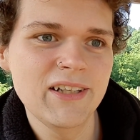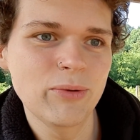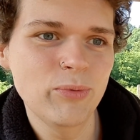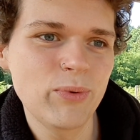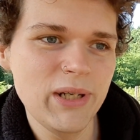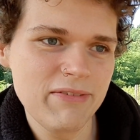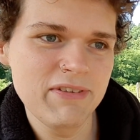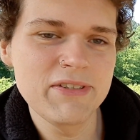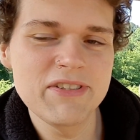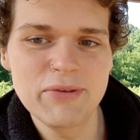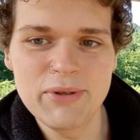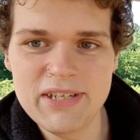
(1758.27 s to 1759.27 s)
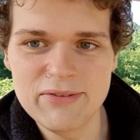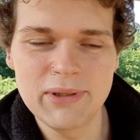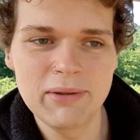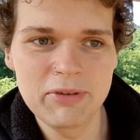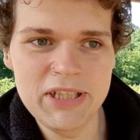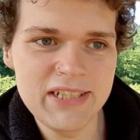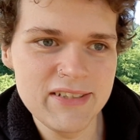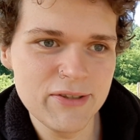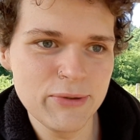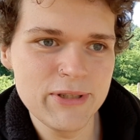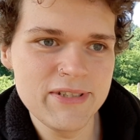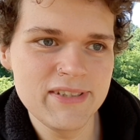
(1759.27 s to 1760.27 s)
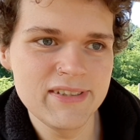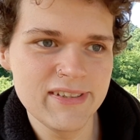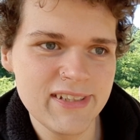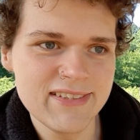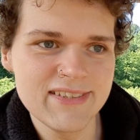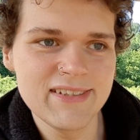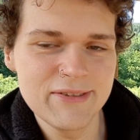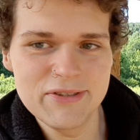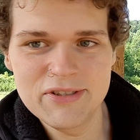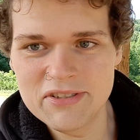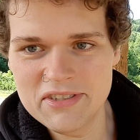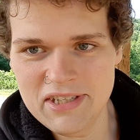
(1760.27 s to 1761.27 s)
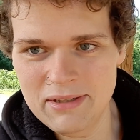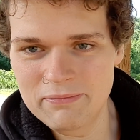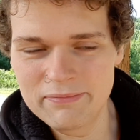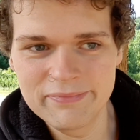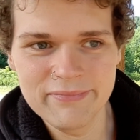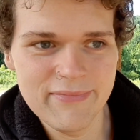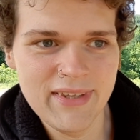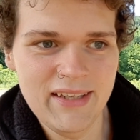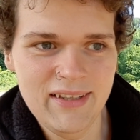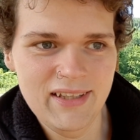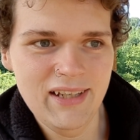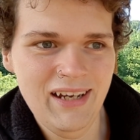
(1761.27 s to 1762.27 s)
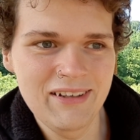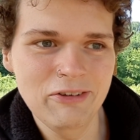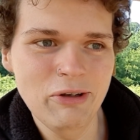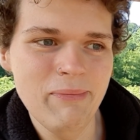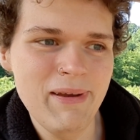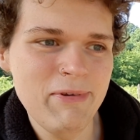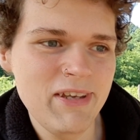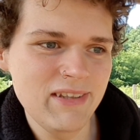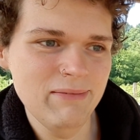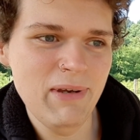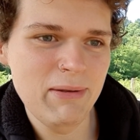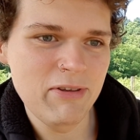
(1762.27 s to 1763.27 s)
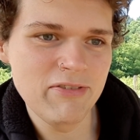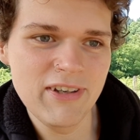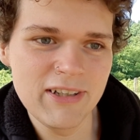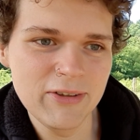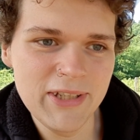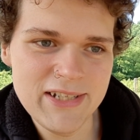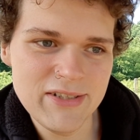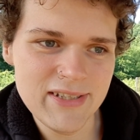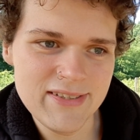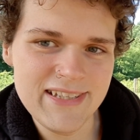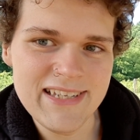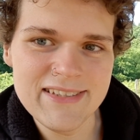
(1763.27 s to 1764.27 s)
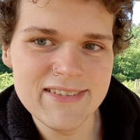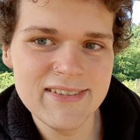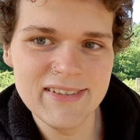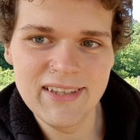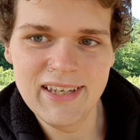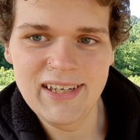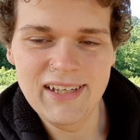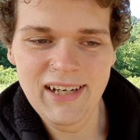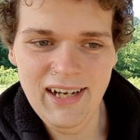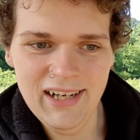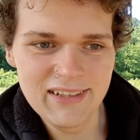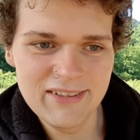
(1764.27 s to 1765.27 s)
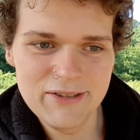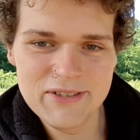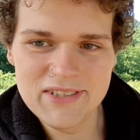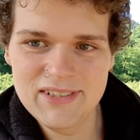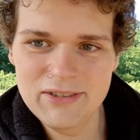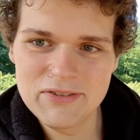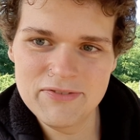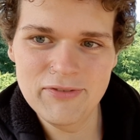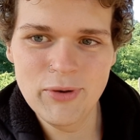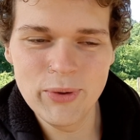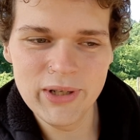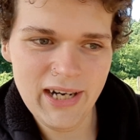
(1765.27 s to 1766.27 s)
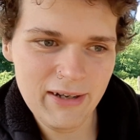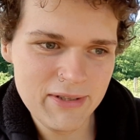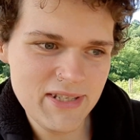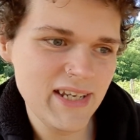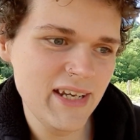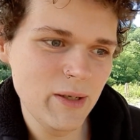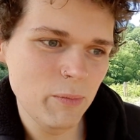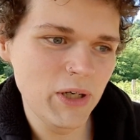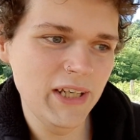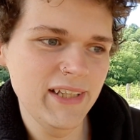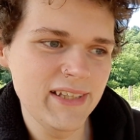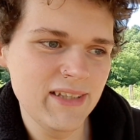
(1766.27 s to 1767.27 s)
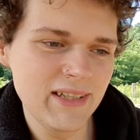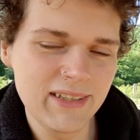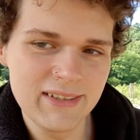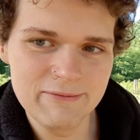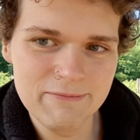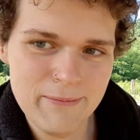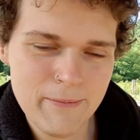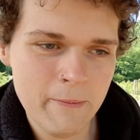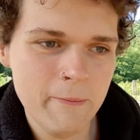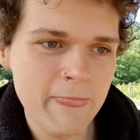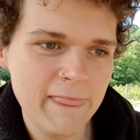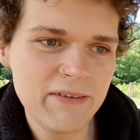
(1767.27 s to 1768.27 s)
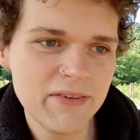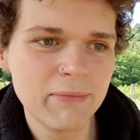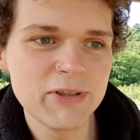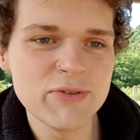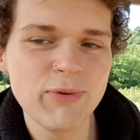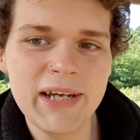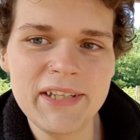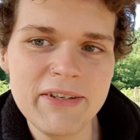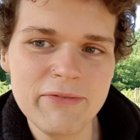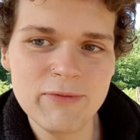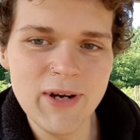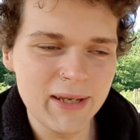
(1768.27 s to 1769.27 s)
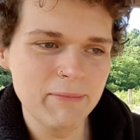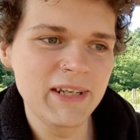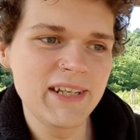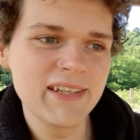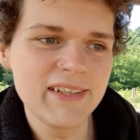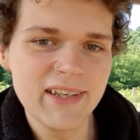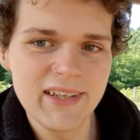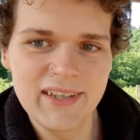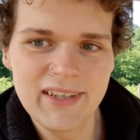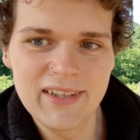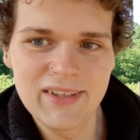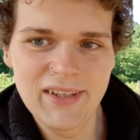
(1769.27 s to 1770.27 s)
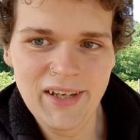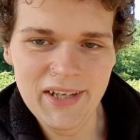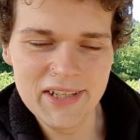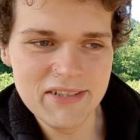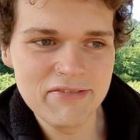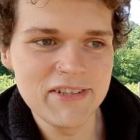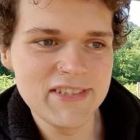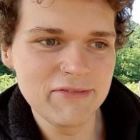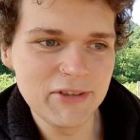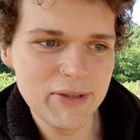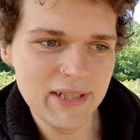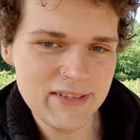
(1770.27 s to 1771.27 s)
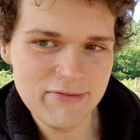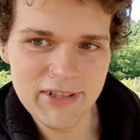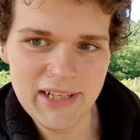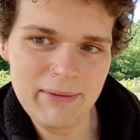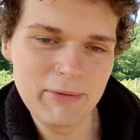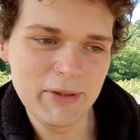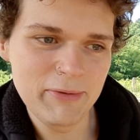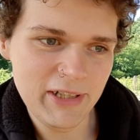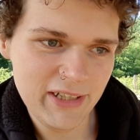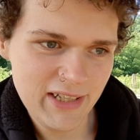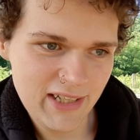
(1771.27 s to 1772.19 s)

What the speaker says: One of those 3 is what I'm leaning towards, because those just seem, I don't know, maybe federal HSTs. Those 4 I would say are probably like the most widely recommended defensive loadings for 9mm.